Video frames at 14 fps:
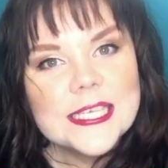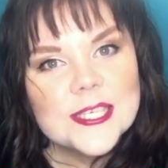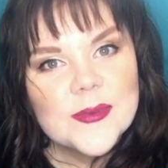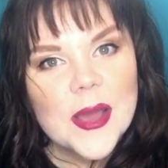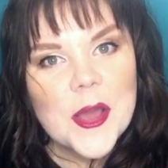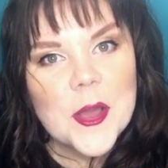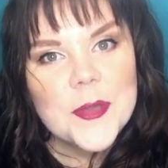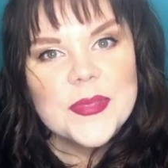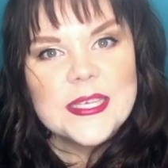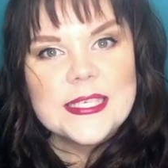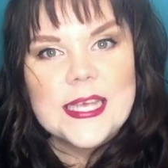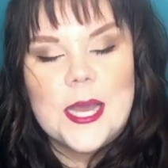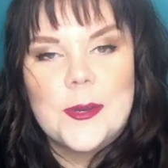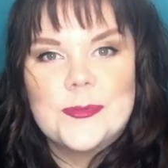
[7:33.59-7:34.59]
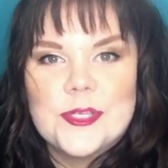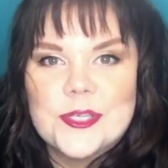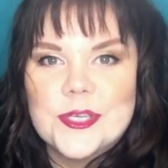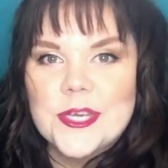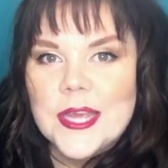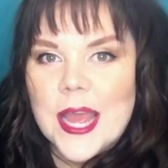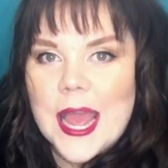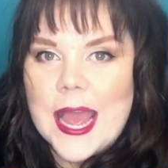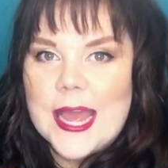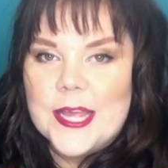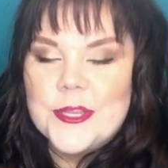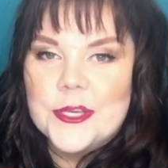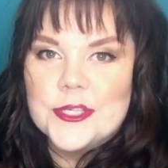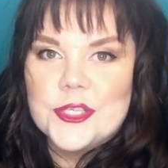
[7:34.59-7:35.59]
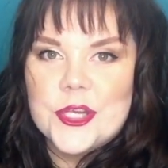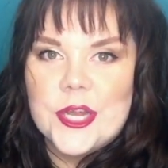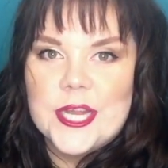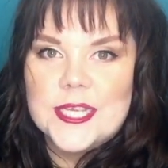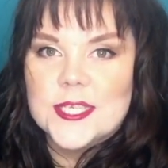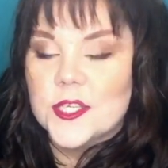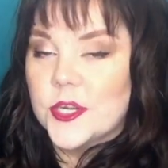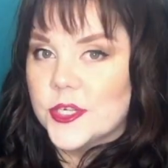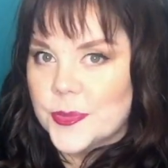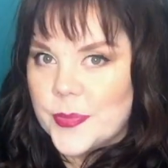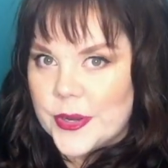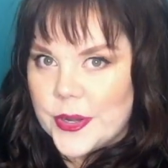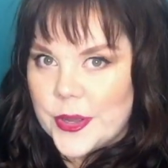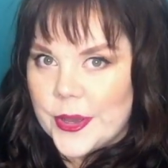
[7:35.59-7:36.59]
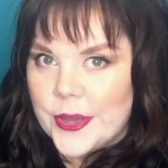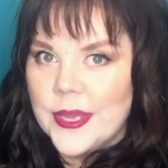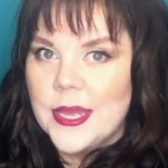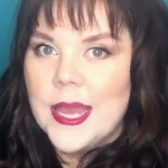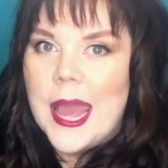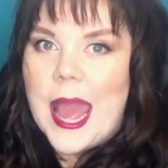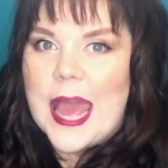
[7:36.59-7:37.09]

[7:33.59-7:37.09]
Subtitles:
So I hope this helped you in your journey as an entrepreneur